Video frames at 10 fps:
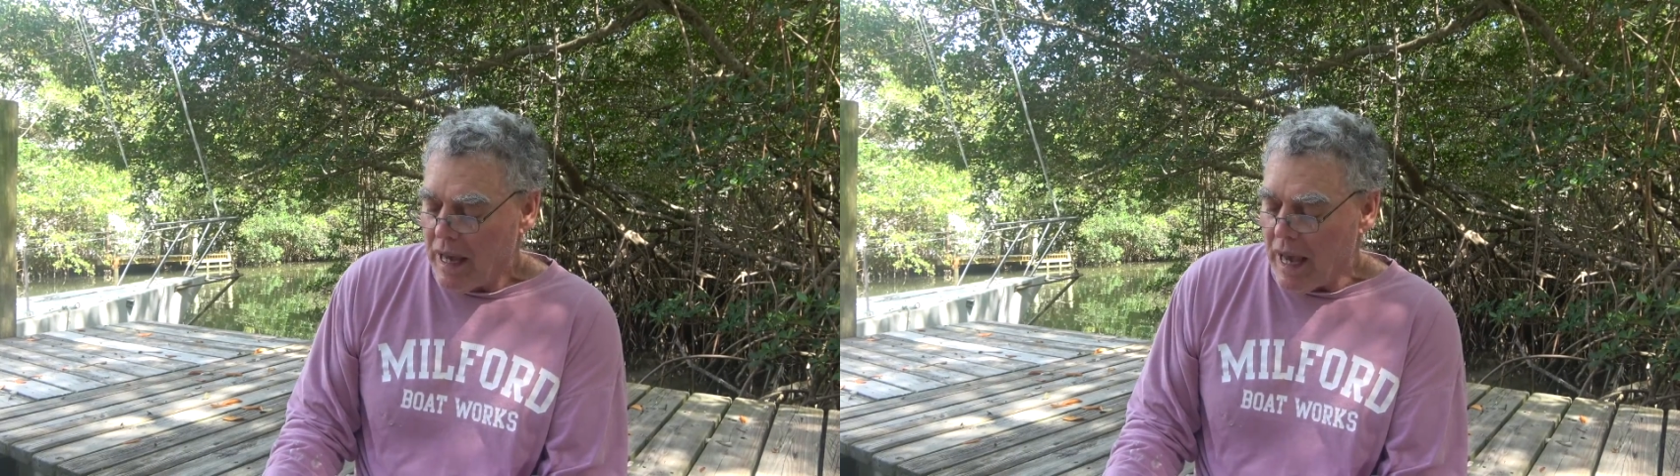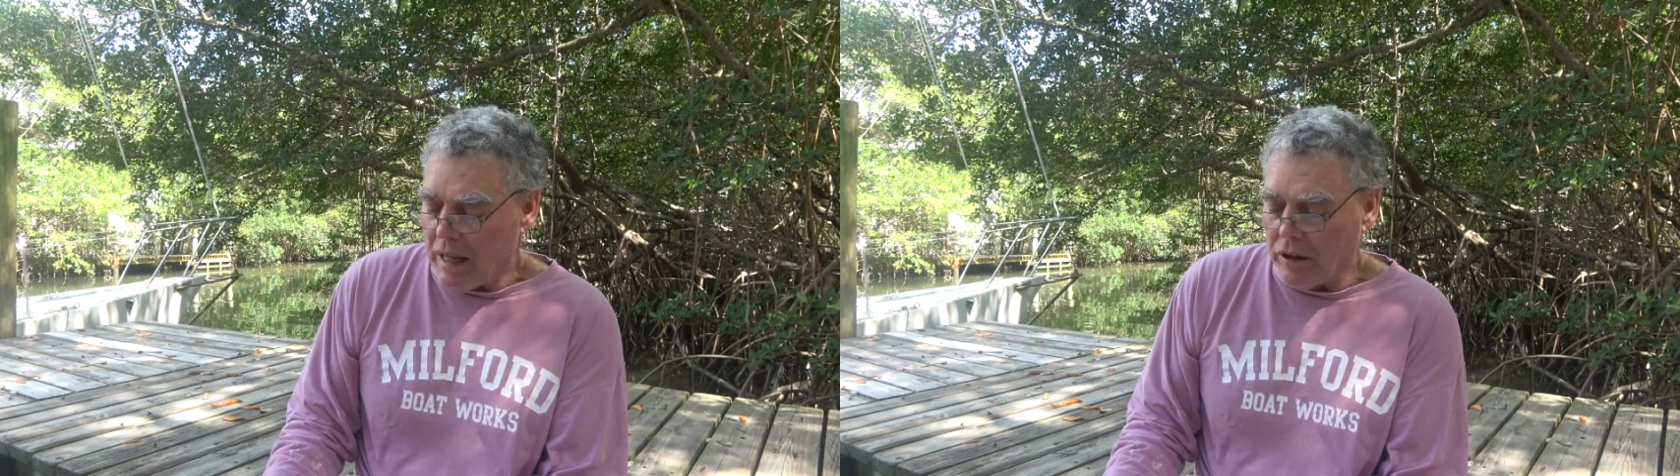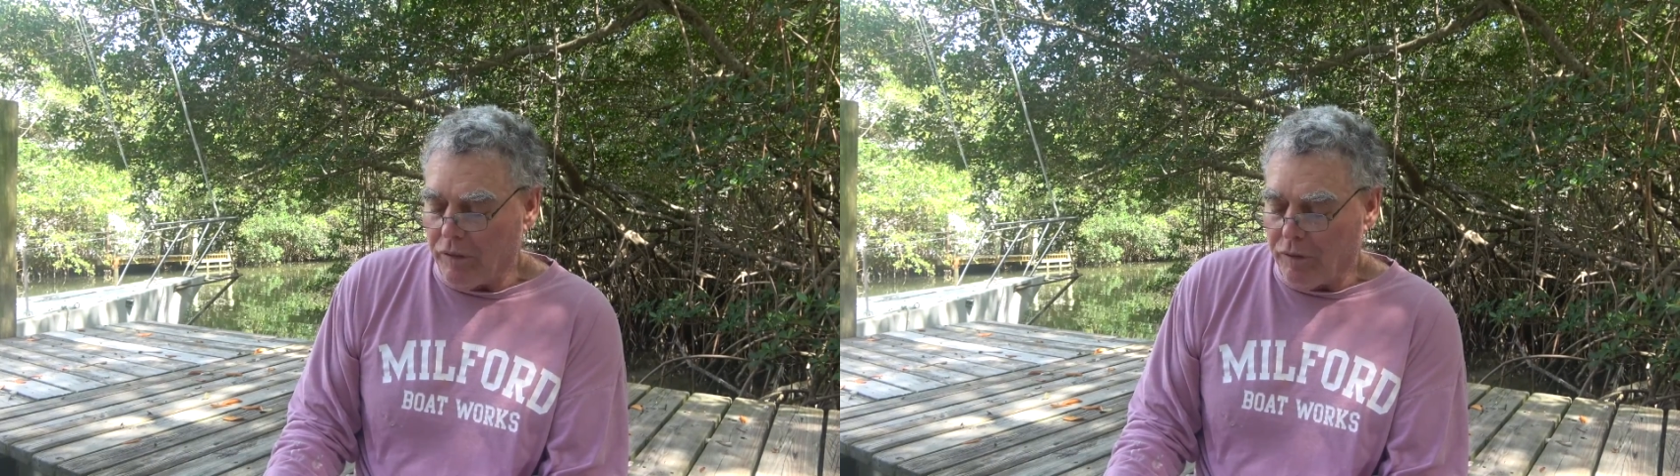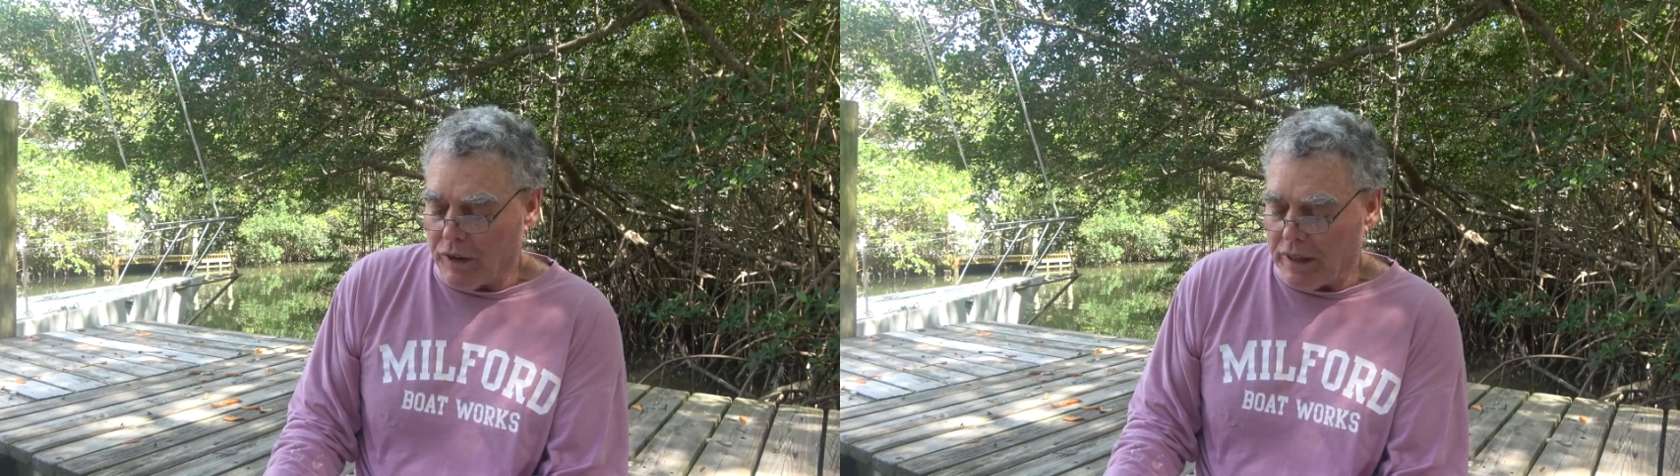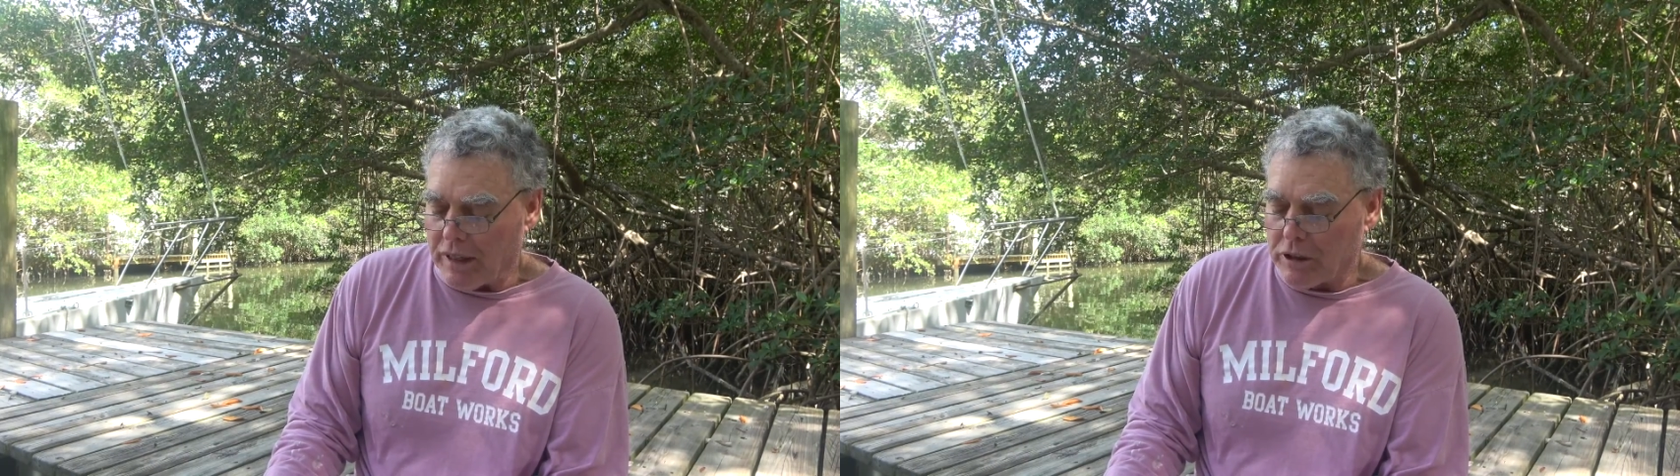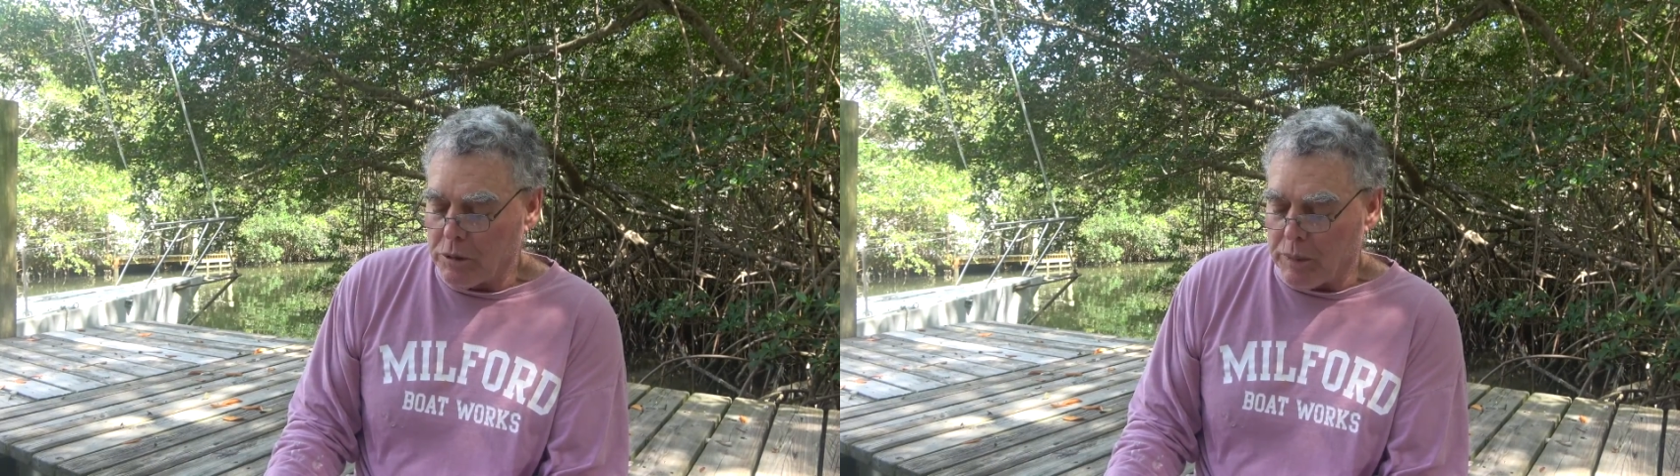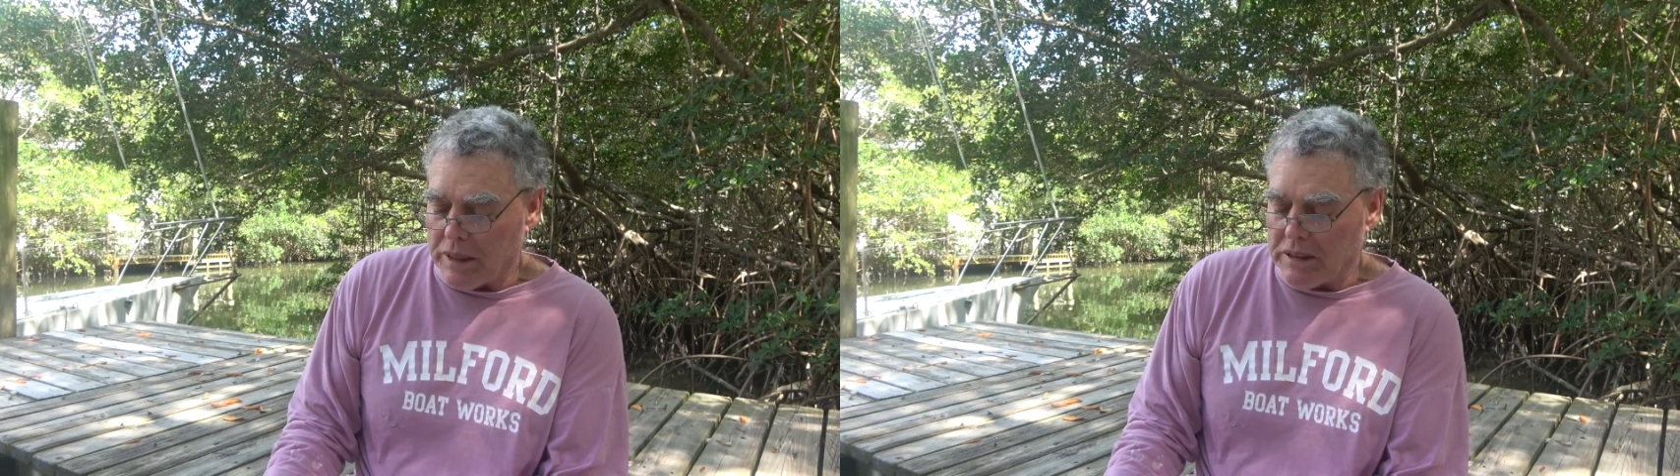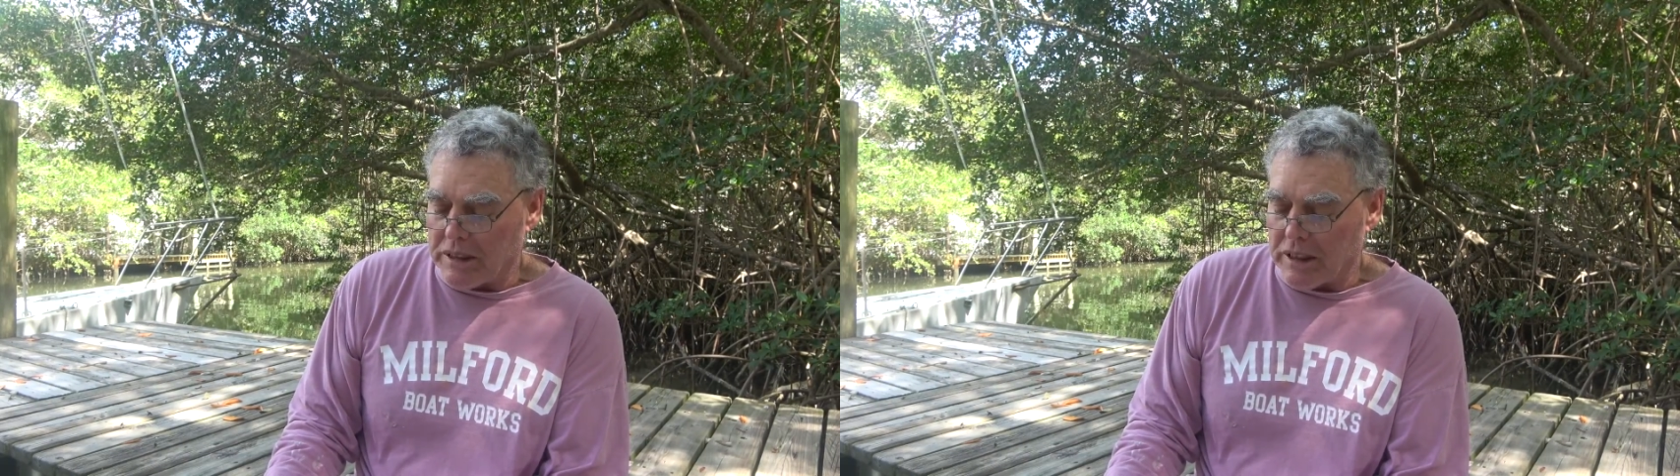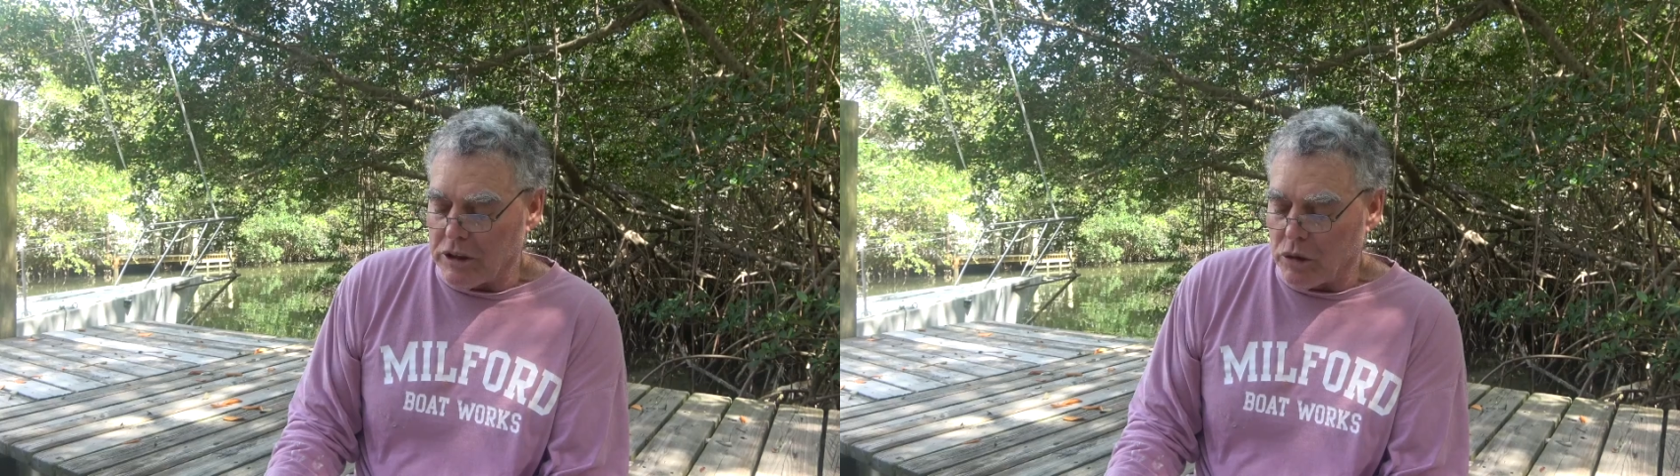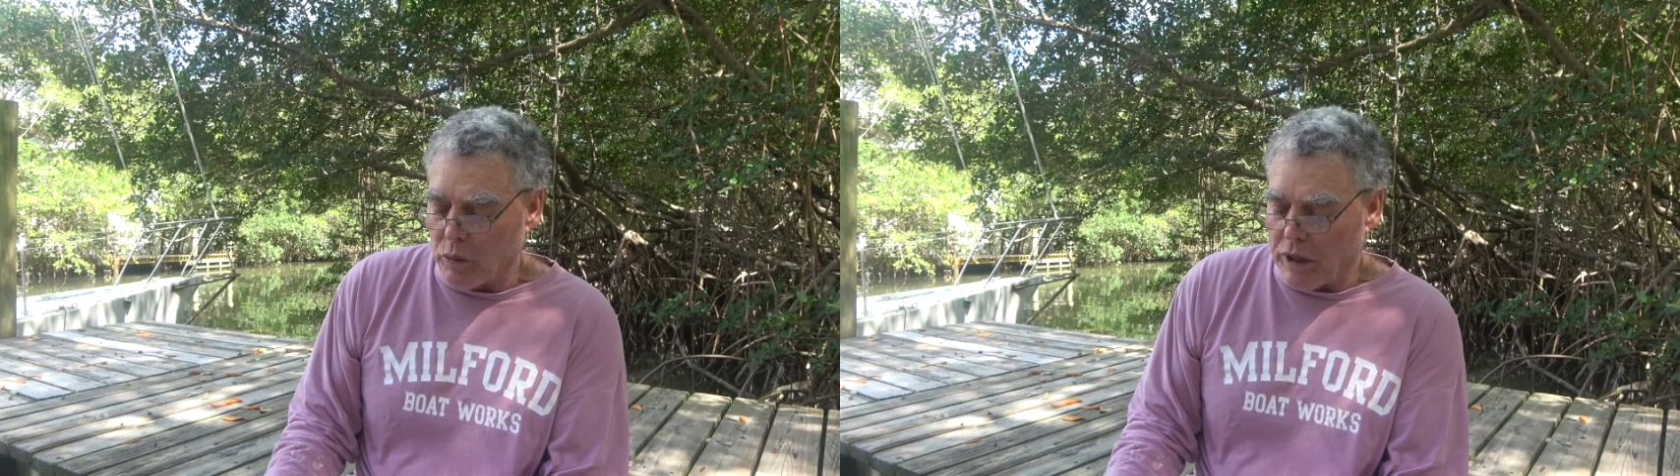halophytic
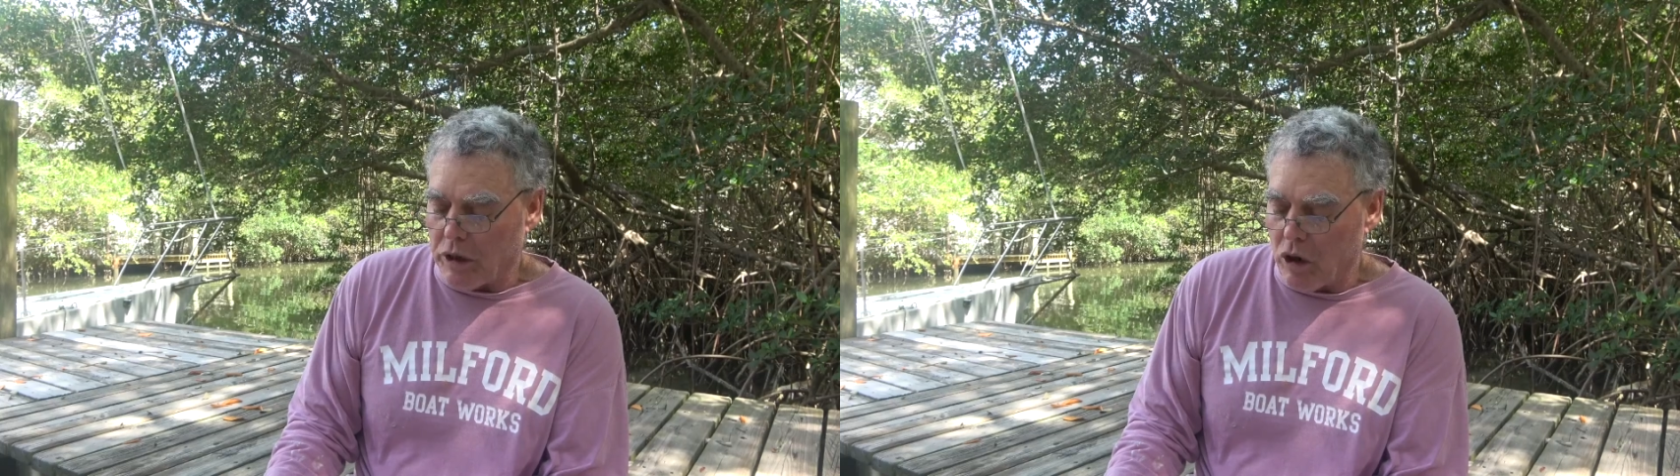species we